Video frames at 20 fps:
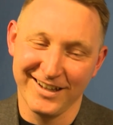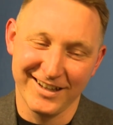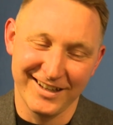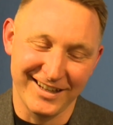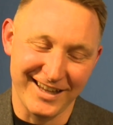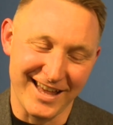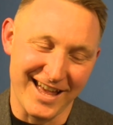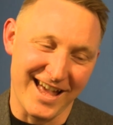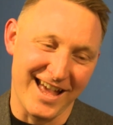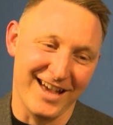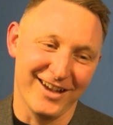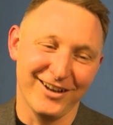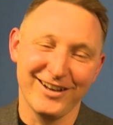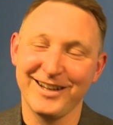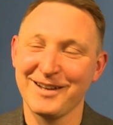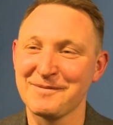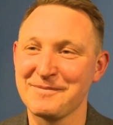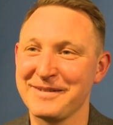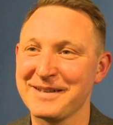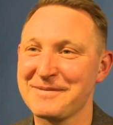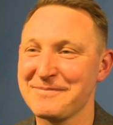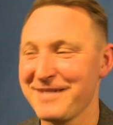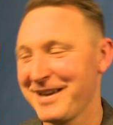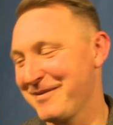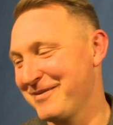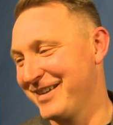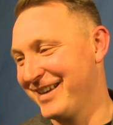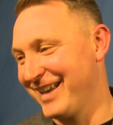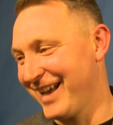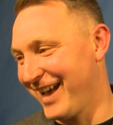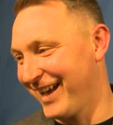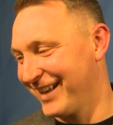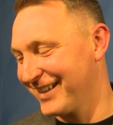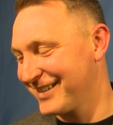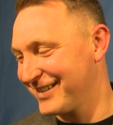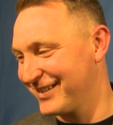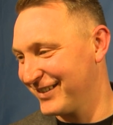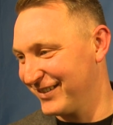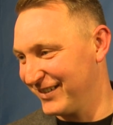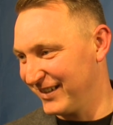Yeah, a little bit maybe. Yeah.
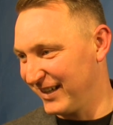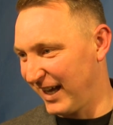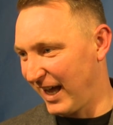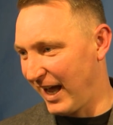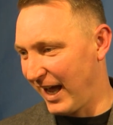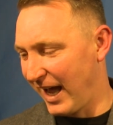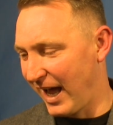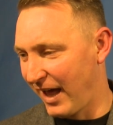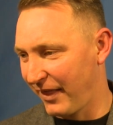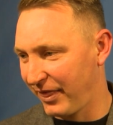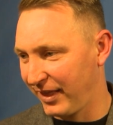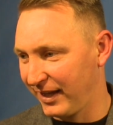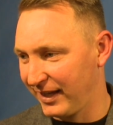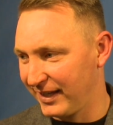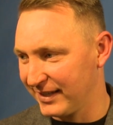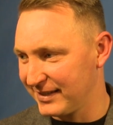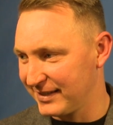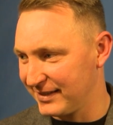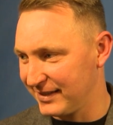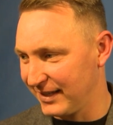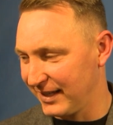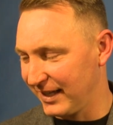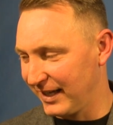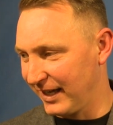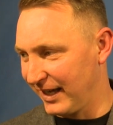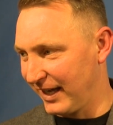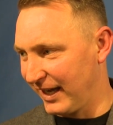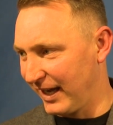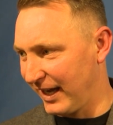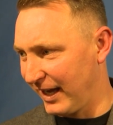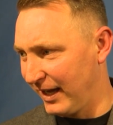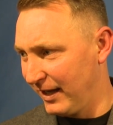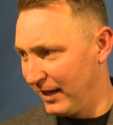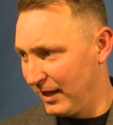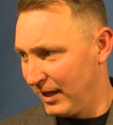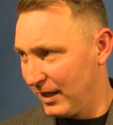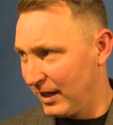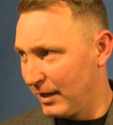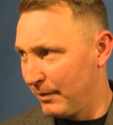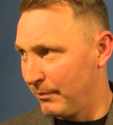So I think it's
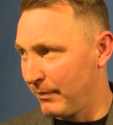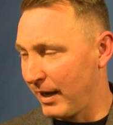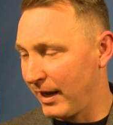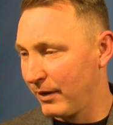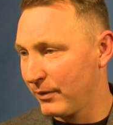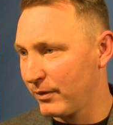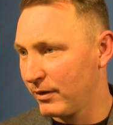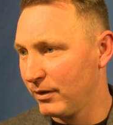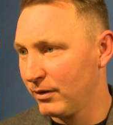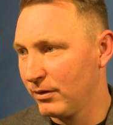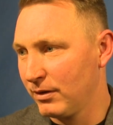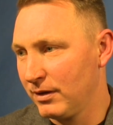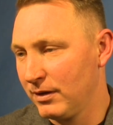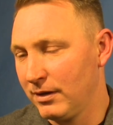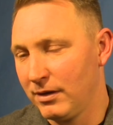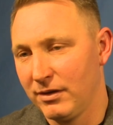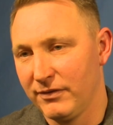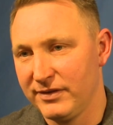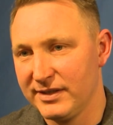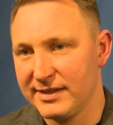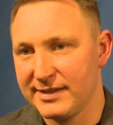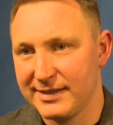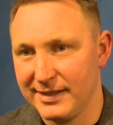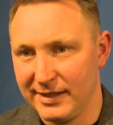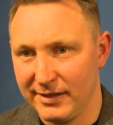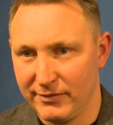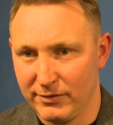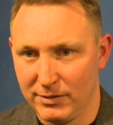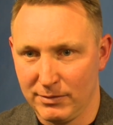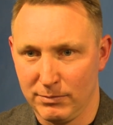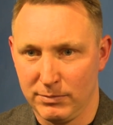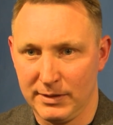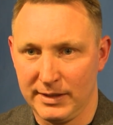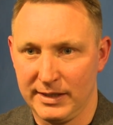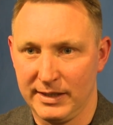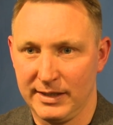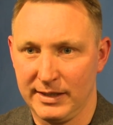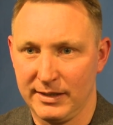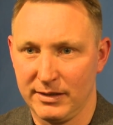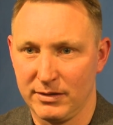my role. Obviously, will
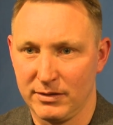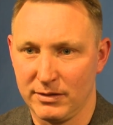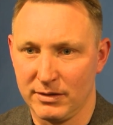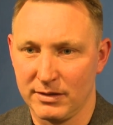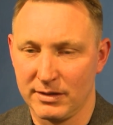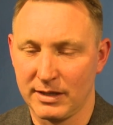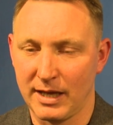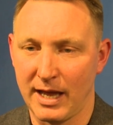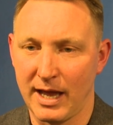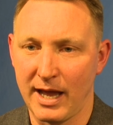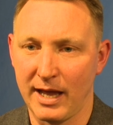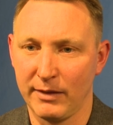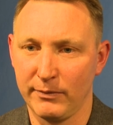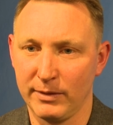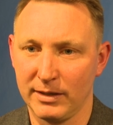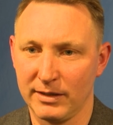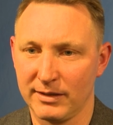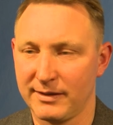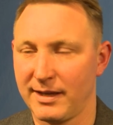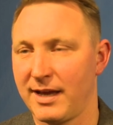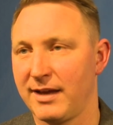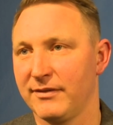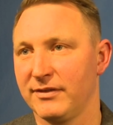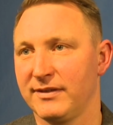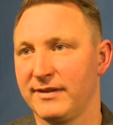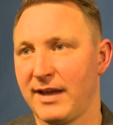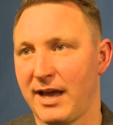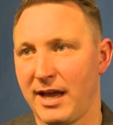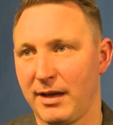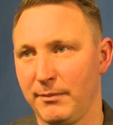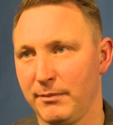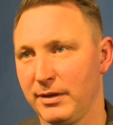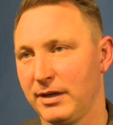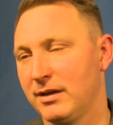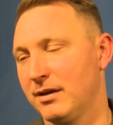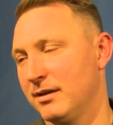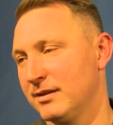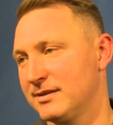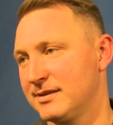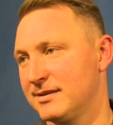be I will not have time
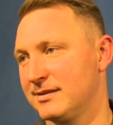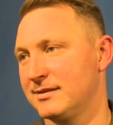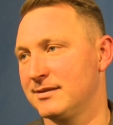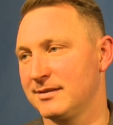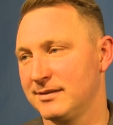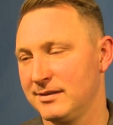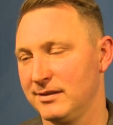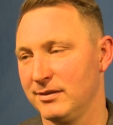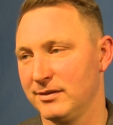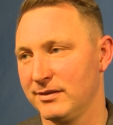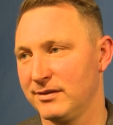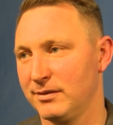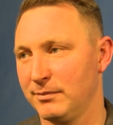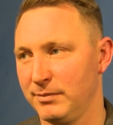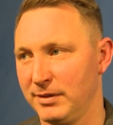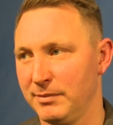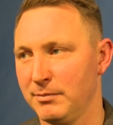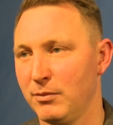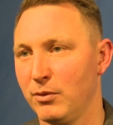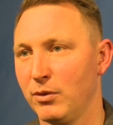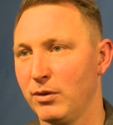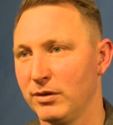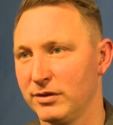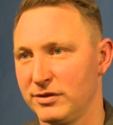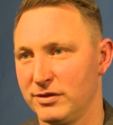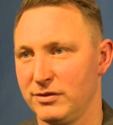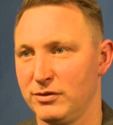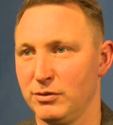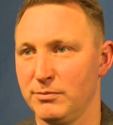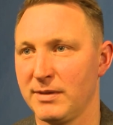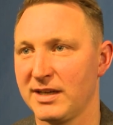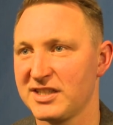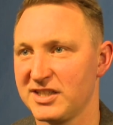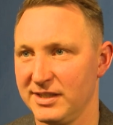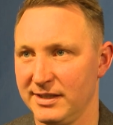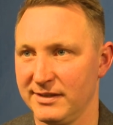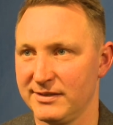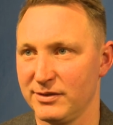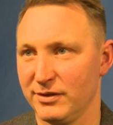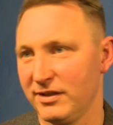because to be too much
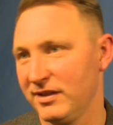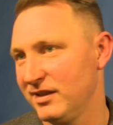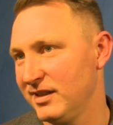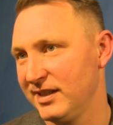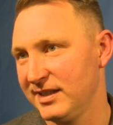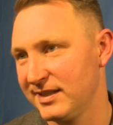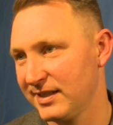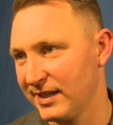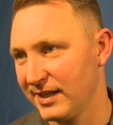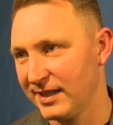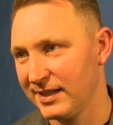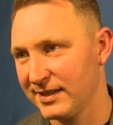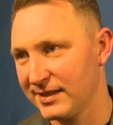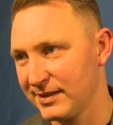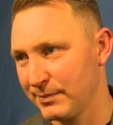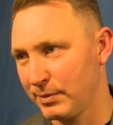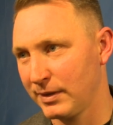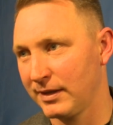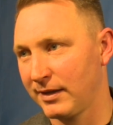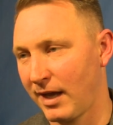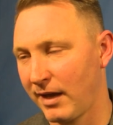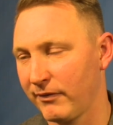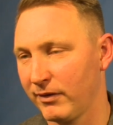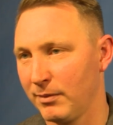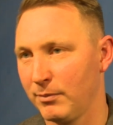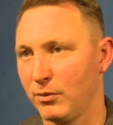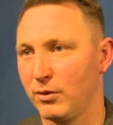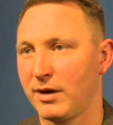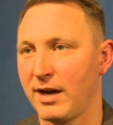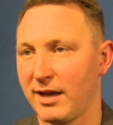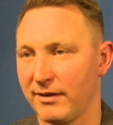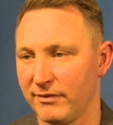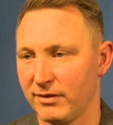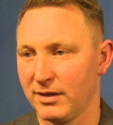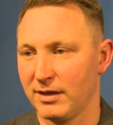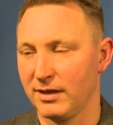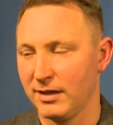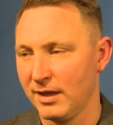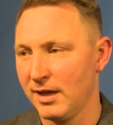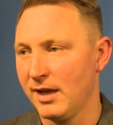into the details, but I will more have
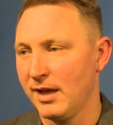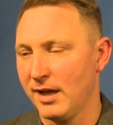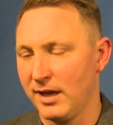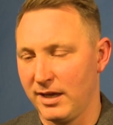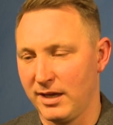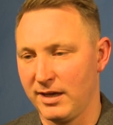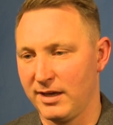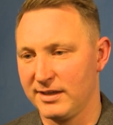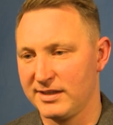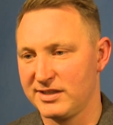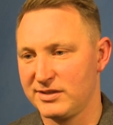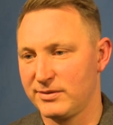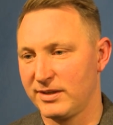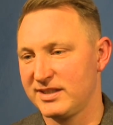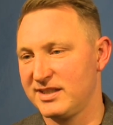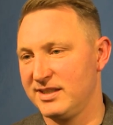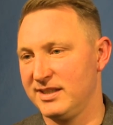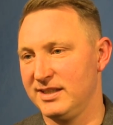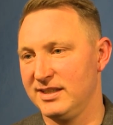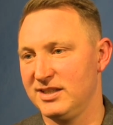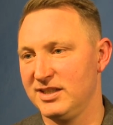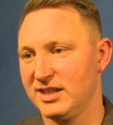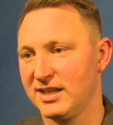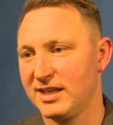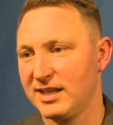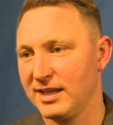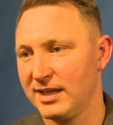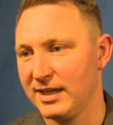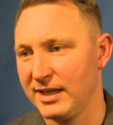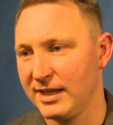a strategic